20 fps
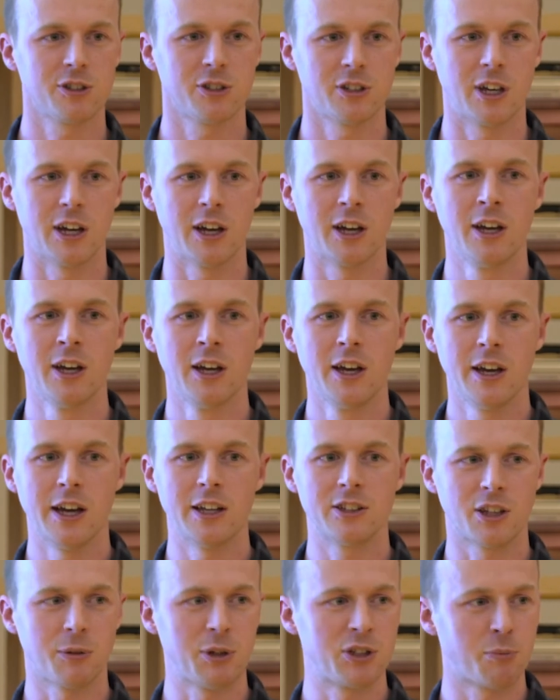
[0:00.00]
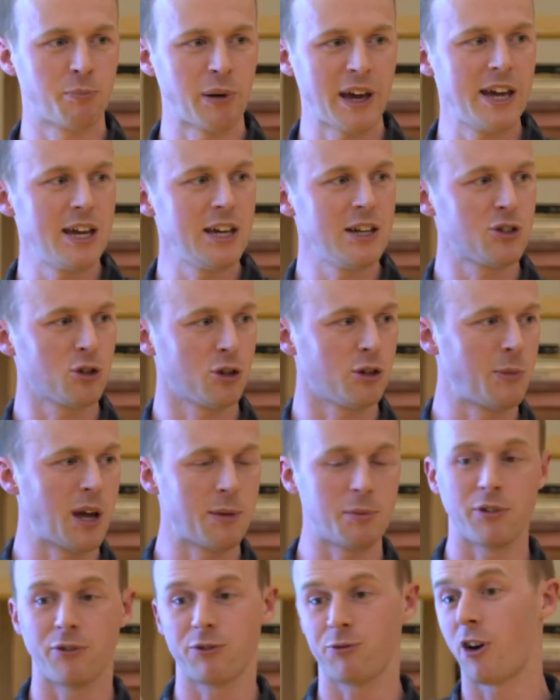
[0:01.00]
Yeah, it's a page or maybe
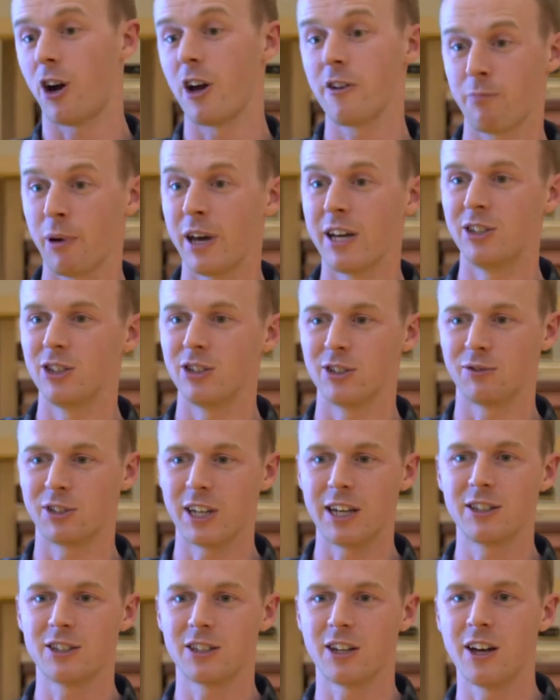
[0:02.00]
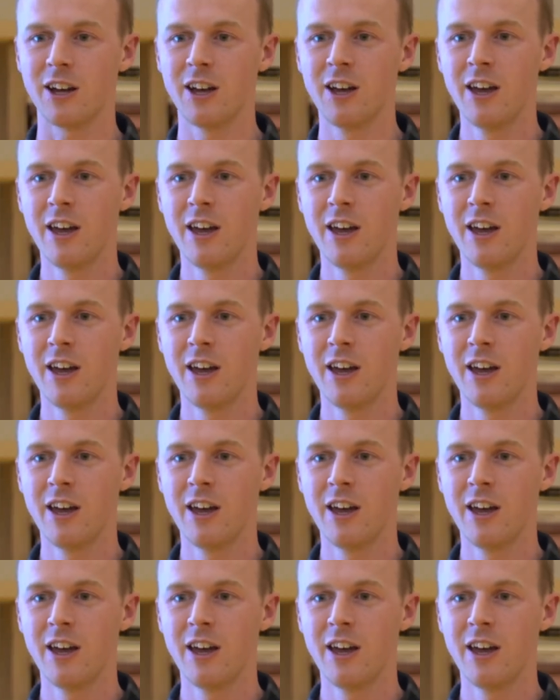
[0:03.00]
5 pages of data.